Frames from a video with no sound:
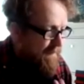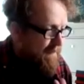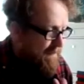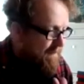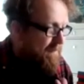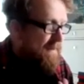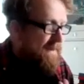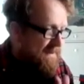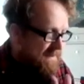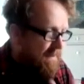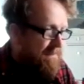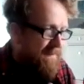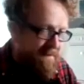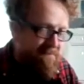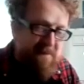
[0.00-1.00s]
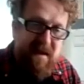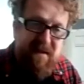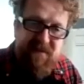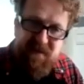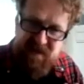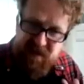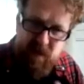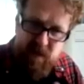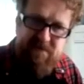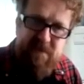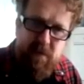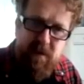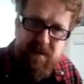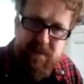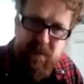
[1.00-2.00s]
be something relevant to
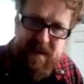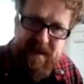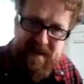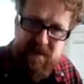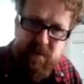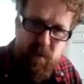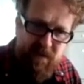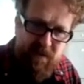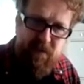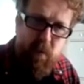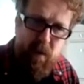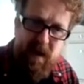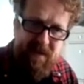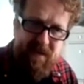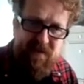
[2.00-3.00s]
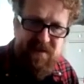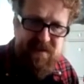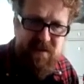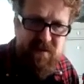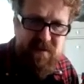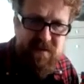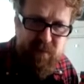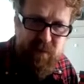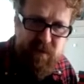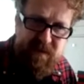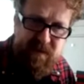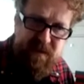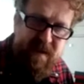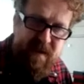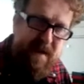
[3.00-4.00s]
everyone. We need to offer whatever's suitable
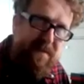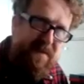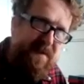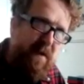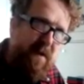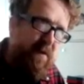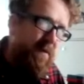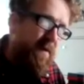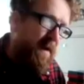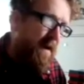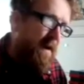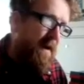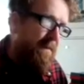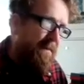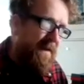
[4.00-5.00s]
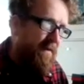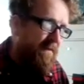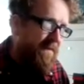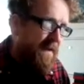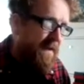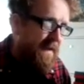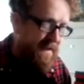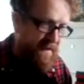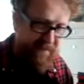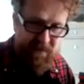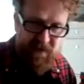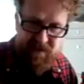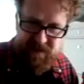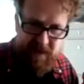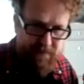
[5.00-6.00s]
to them. So in the
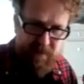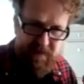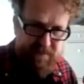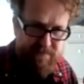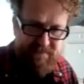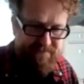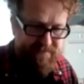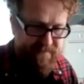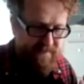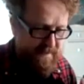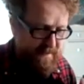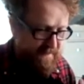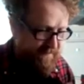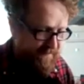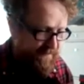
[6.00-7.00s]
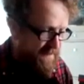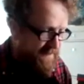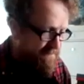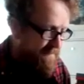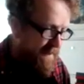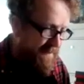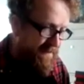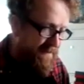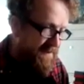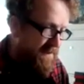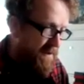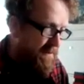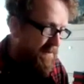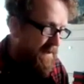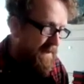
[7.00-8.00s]
first month or
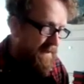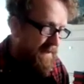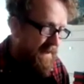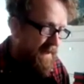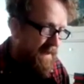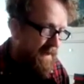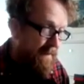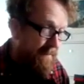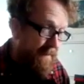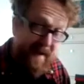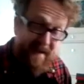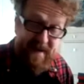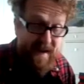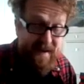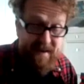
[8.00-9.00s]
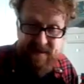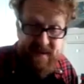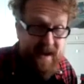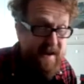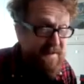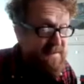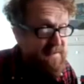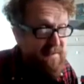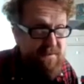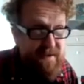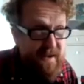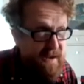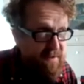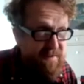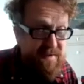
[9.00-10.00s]
so, and still
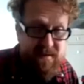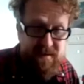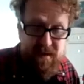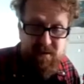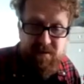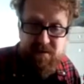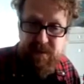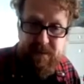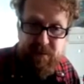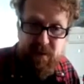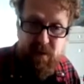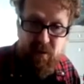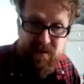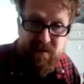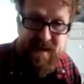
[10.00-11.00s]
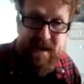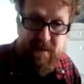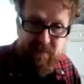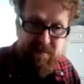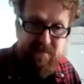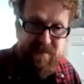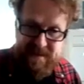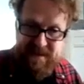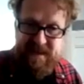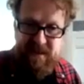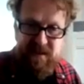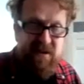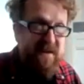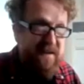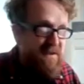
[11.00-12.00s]
now, there's a lot of people locked down, but
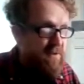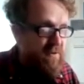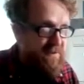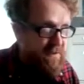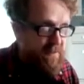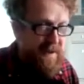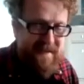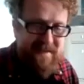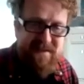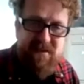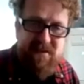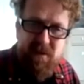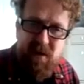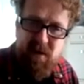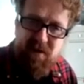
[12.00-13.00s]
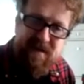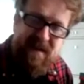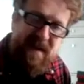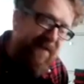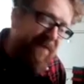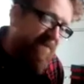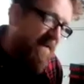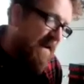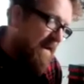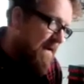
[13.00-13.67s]
particularly early doors. So we had to do a lot of delivery.